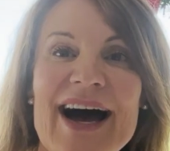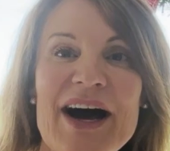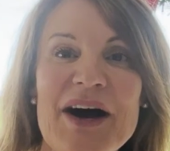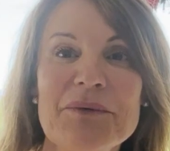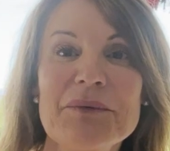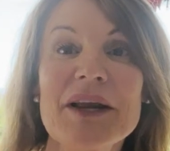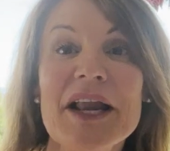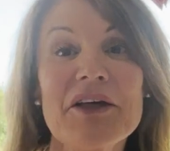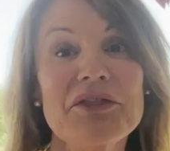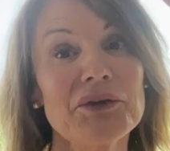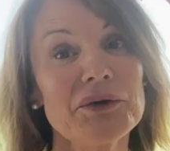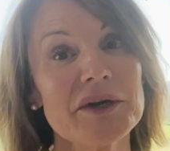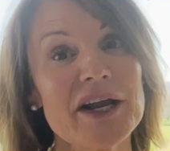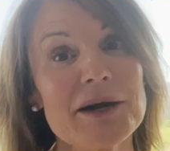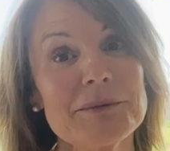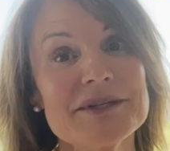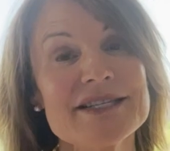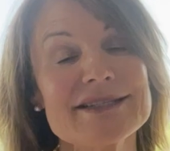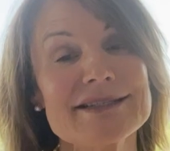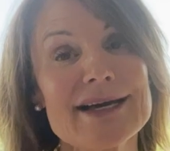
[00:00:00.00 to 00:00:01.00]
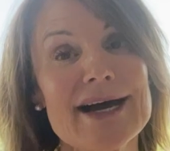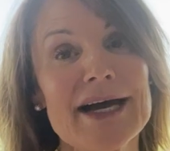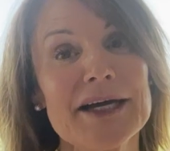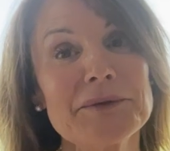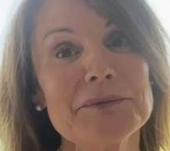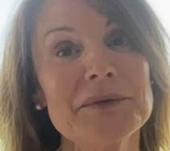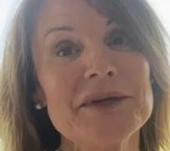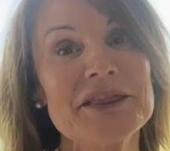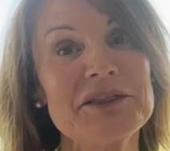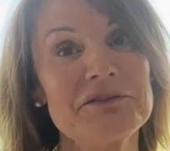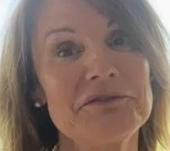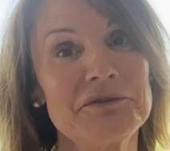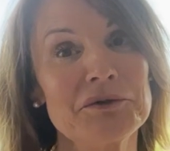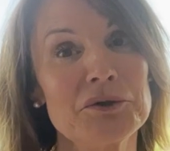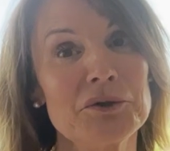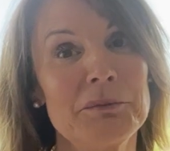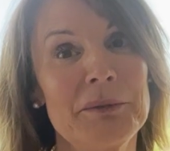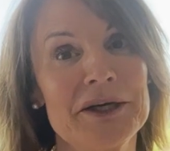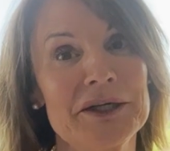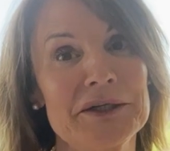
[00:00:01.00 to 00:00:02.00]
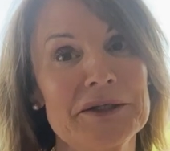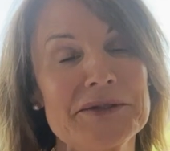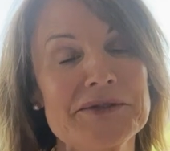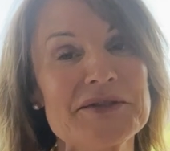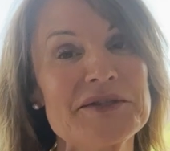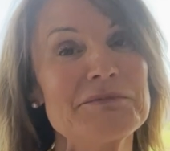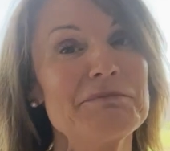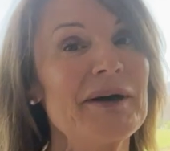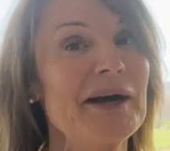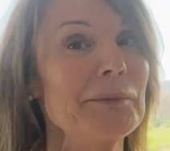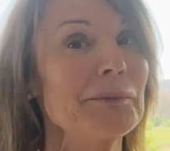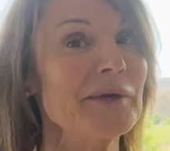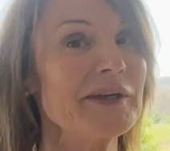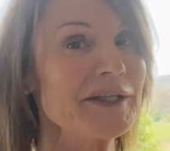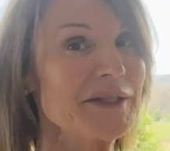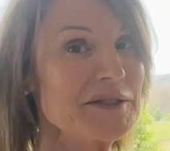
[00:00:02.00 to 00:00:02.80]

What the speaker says: Well, I thought I was done with the 4 bows, but when I